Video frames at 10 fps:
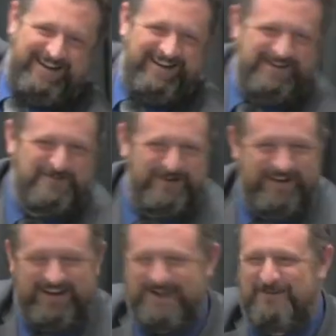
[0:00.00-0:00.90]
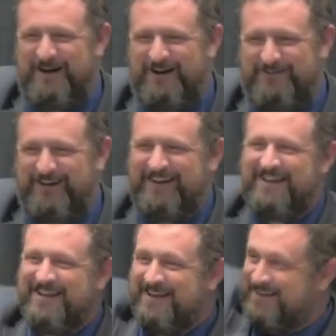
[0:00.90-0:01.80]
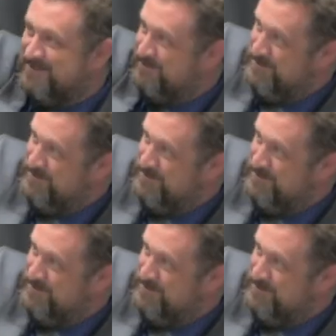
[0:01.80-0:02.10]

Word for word: and you better not come off, right? Because